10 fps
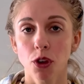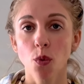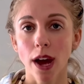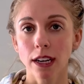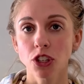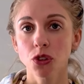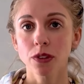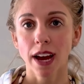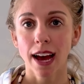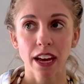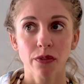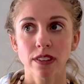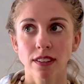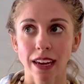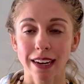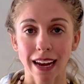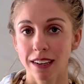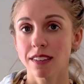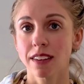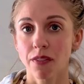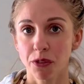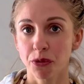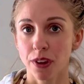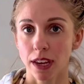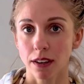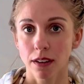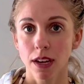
you wanted to dive, say 97 feet,